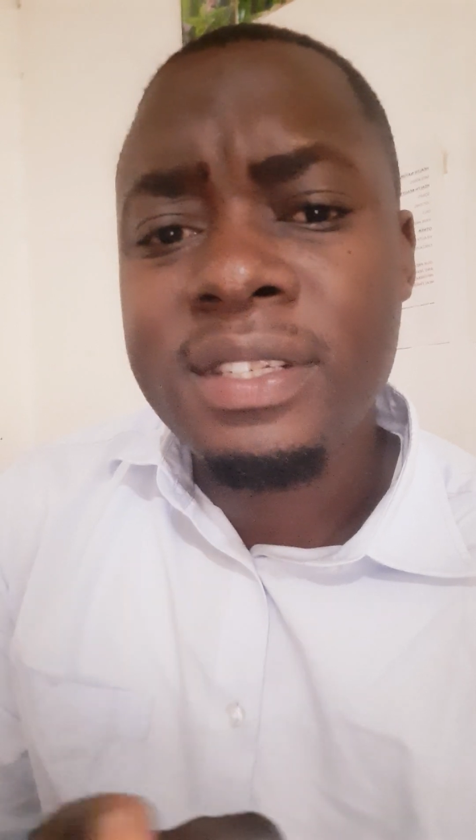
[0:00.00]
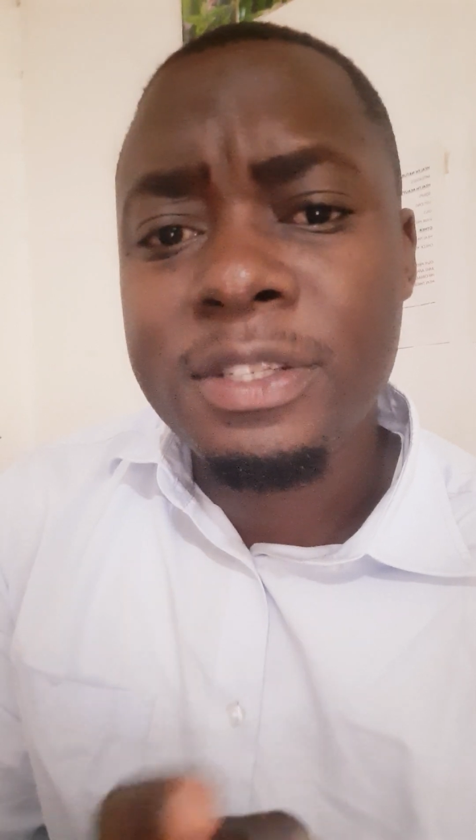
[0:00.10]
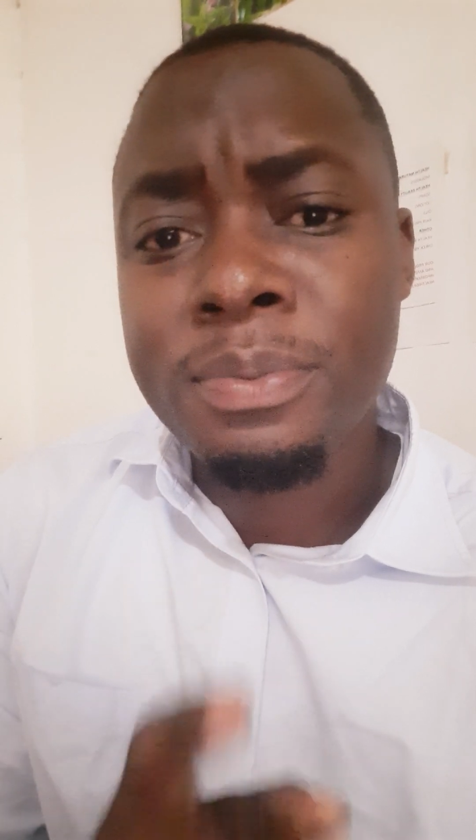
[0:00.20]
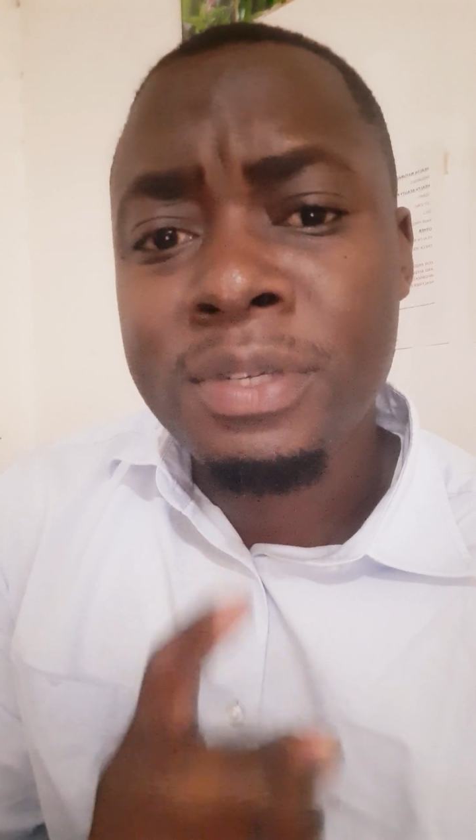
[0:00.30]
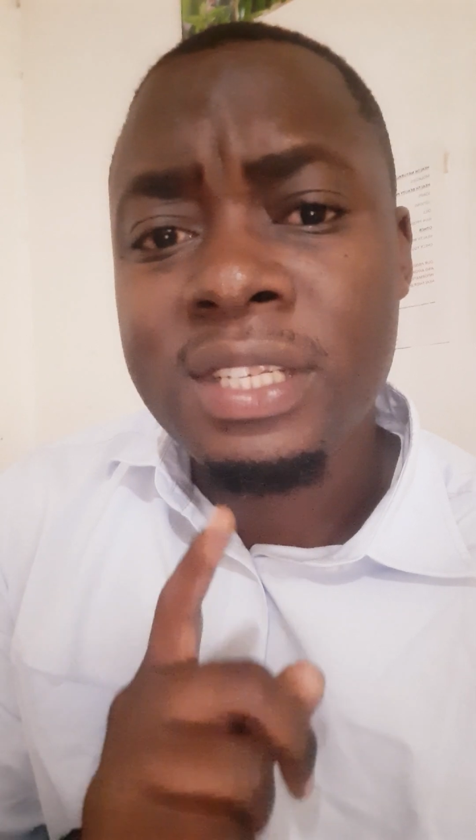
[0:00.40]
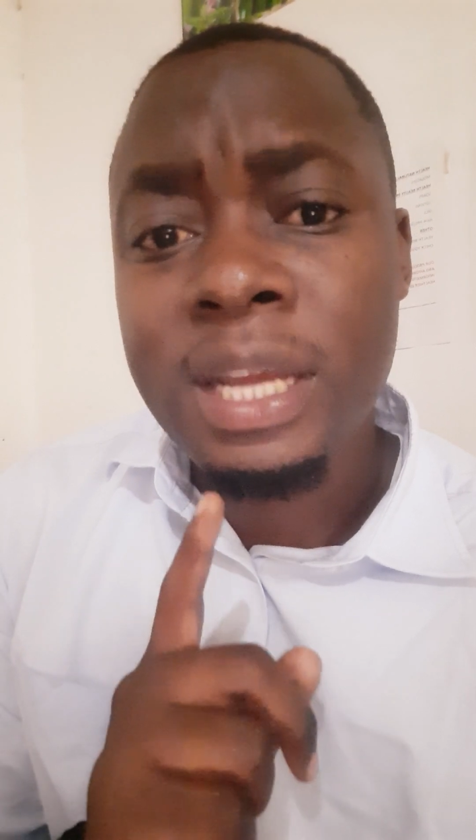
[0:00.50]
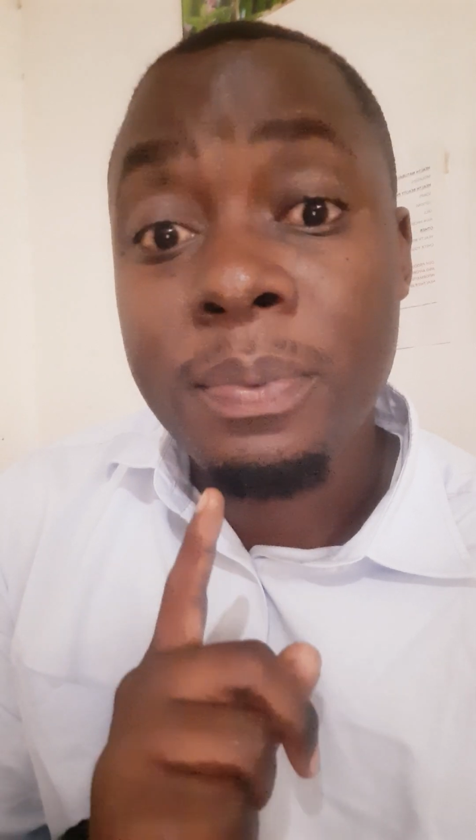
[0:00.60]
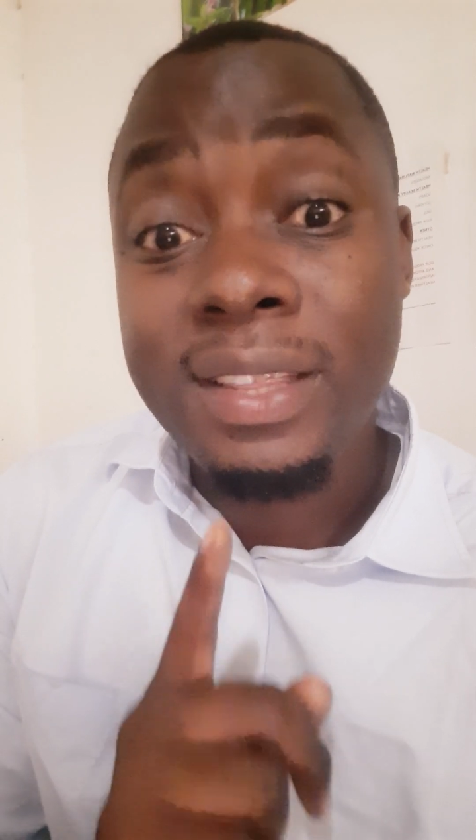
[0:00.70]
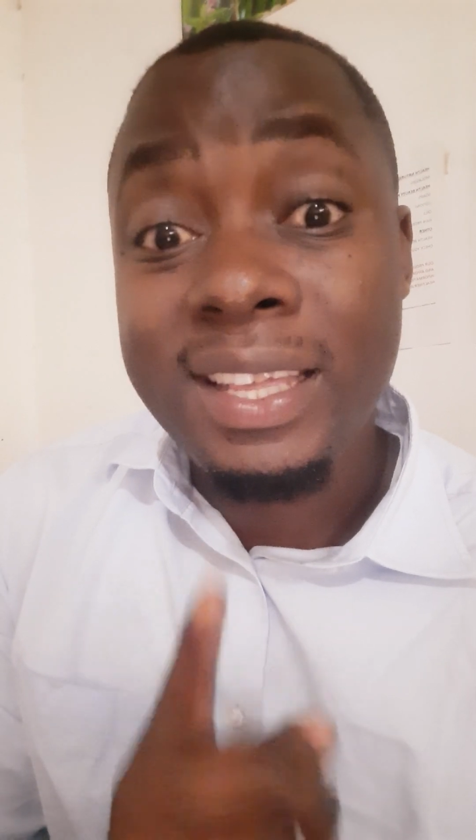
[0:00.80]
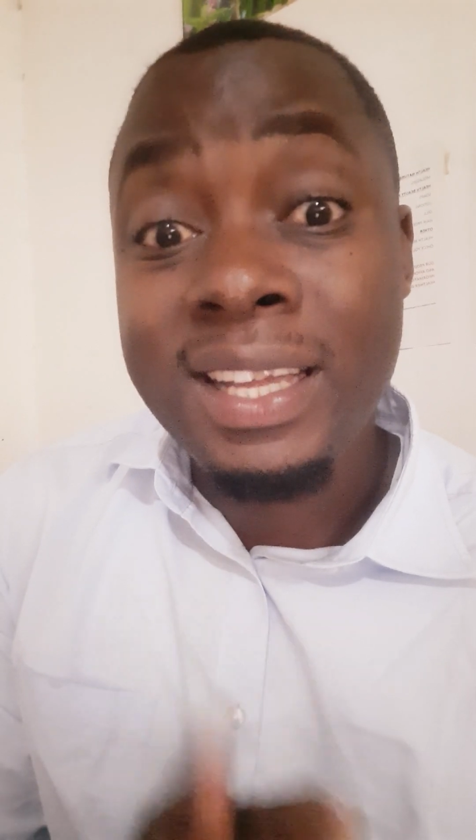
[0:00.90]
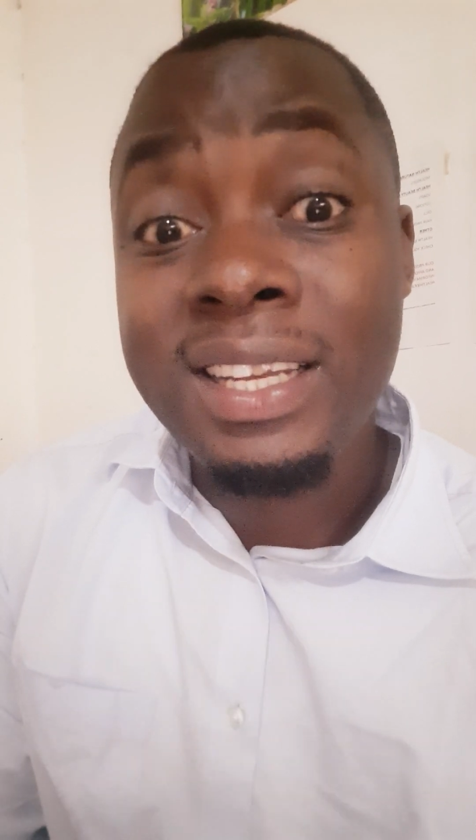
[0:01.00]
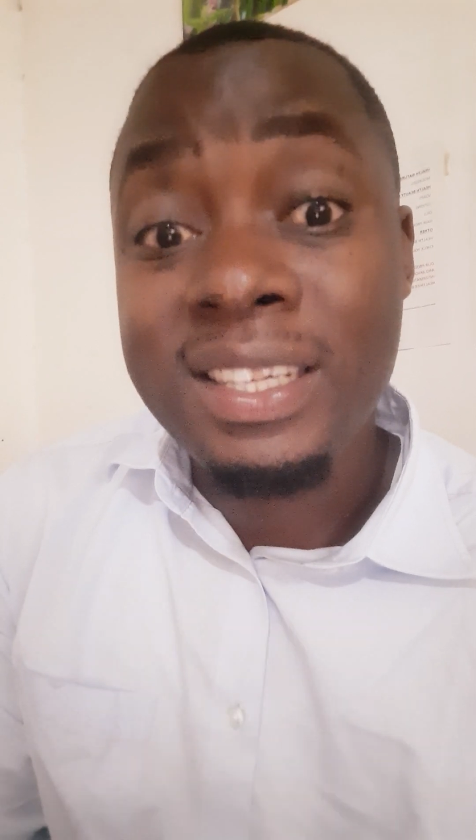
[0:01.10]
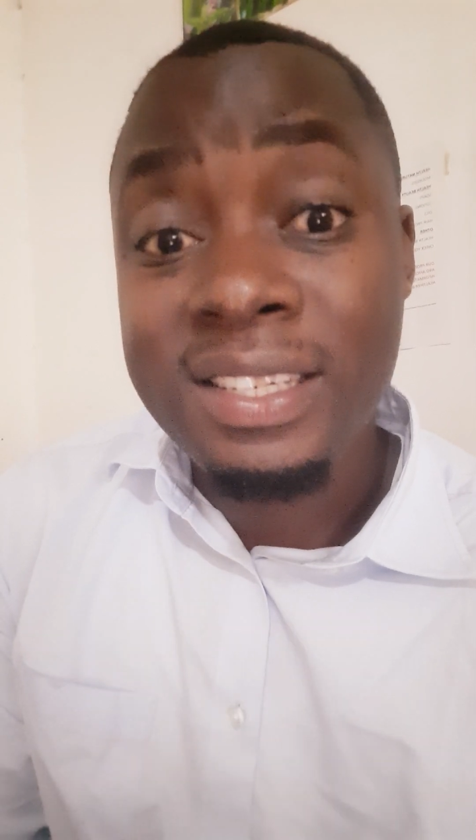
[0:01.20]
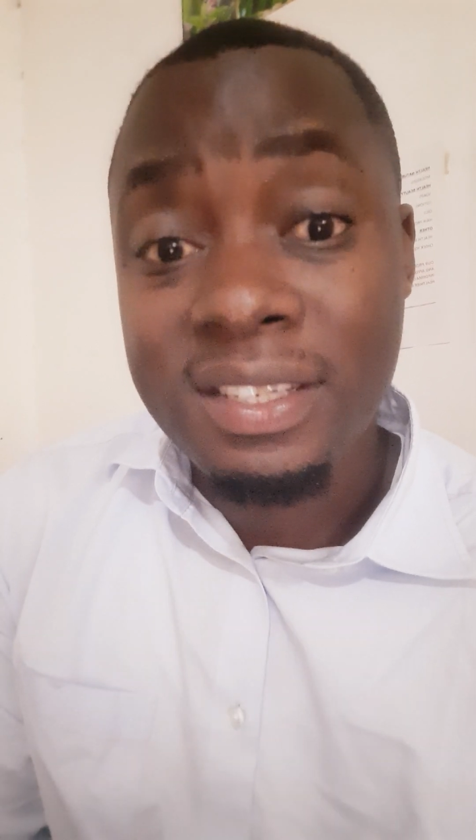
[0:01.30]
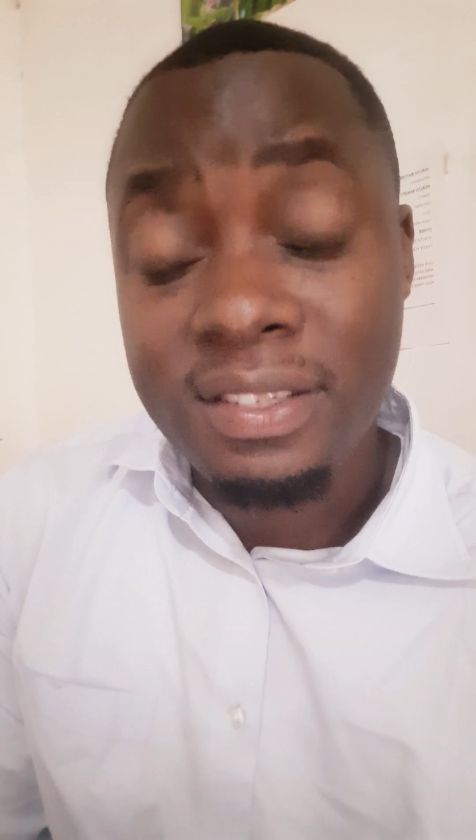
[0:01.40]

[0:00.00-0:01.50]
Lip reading: it's mixed up with English.